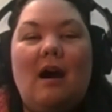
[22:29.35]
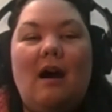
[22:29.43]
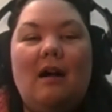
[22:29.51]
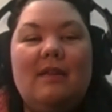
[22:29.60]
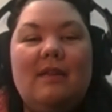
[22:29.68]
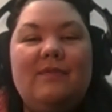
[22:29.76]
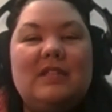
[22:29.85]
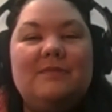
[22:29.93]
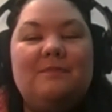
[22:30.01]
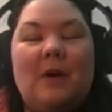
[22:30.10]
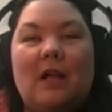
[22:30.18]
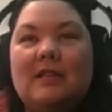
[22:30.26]
all of
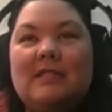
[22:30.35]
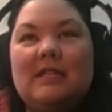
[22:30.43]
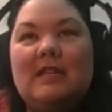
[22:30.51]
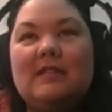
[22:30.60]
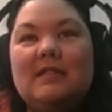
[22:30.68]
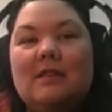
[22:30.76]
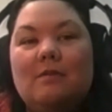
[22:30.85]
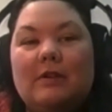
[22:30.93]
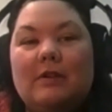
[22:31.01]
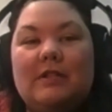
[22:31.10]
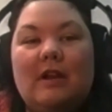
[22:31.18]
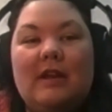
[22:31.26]
these policies that we're
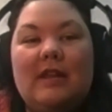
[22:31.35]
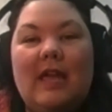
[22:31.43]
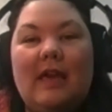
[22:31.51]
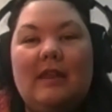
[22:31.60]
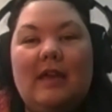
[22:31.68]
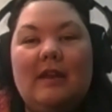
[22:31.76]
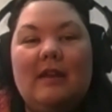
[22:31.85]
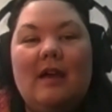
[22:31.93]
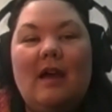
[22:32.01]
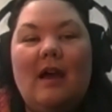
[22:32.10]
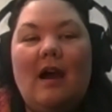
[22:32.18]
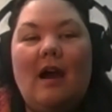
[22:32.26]
starting to get in,
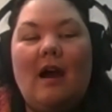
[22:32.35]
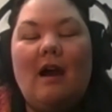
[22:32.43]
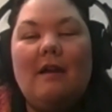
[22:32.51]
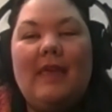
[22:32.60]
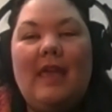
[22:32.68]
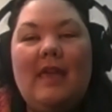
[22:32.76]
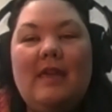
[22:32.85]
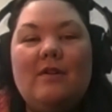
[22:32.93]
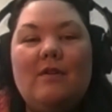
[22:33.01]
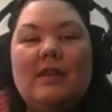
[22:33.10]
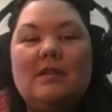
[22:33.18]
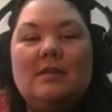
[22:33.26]
are they
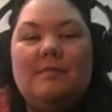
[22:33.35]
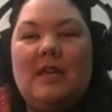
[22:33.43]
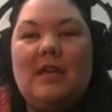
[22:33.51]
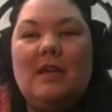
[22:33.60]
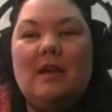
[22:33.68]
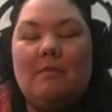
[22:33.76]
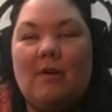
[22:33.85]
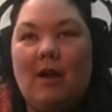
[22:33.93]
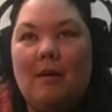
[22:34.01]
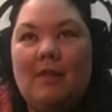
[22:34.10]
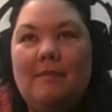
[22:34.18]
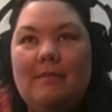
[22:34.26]
going to be a
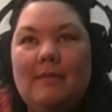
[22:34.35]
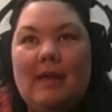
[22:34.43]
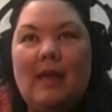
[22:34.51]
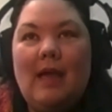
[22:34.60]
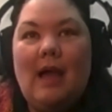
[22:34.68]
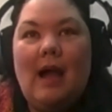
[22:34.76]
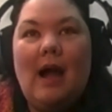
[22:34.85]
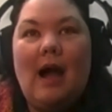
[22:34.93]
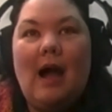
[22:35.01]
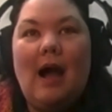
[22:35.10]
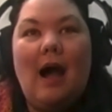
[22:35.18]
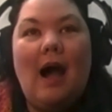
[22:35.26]
problem?
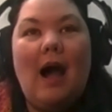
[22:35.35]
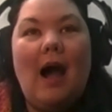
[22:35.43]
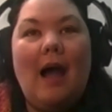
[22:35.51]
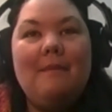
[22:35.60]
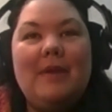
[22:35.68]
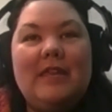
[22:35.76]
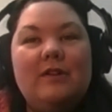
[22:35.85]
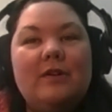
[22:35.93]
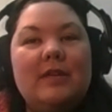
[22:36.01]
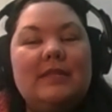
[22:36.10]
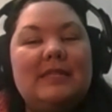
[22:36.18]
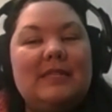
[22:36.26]
I mean, you
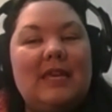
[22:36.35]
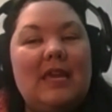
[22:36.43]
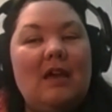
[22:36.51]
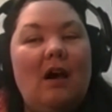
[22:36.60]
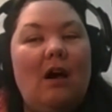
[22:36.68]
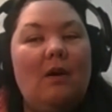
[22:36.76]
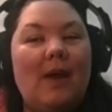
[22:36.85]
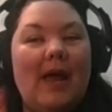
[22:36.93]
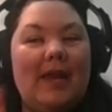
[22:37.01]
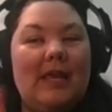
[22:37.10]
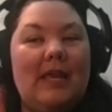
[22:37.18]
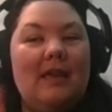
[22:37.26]
can see
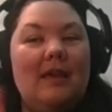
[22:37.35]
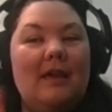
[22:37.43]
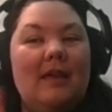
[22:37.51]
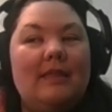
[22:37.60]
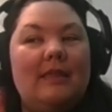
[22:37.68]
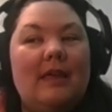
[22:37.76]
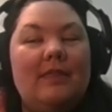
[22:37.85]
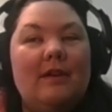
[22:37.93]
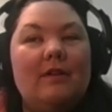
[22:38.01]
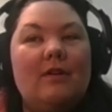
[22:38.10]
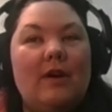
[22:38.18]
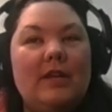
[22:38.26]
already that
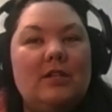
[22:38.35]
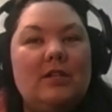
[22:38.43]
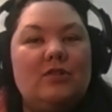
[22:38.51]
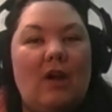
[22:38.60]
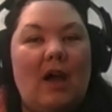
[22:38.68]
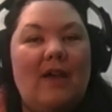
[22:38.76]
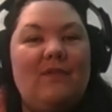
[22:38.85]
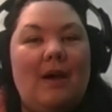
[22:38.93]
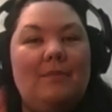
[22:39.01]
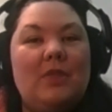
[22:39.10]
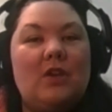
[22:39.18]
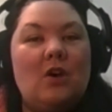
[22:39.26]
they're going to drive
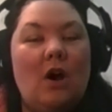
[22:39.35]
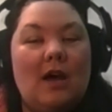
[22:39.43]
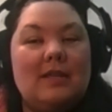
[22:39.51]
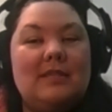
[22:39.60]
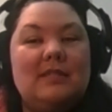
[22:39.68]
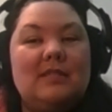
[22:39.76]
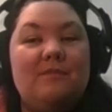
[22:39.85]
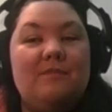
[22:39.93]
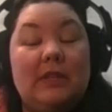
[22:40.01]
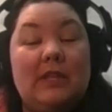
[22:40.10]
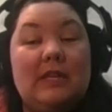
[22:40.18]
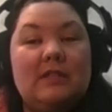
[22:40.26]
up the costs of
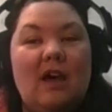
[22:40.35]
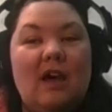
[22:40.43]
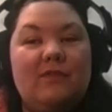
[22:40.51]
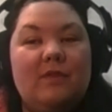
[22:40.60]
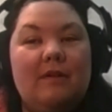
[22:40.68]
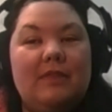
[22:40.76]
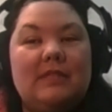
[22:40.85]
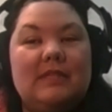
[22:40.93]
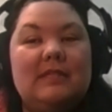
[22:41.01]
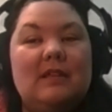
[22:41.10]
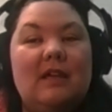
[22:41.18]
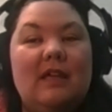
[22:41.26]
building software. This
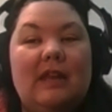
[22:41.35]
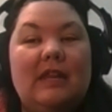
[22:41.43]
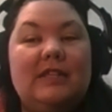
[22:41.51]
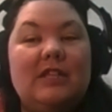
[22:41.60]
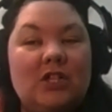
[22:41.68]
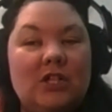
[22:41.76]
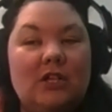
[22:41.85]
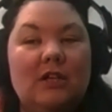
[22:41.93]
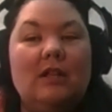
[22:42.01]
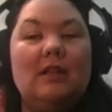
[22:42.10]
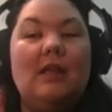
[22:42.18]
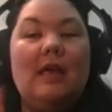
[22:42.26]
is an
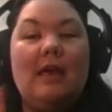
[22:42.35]
additional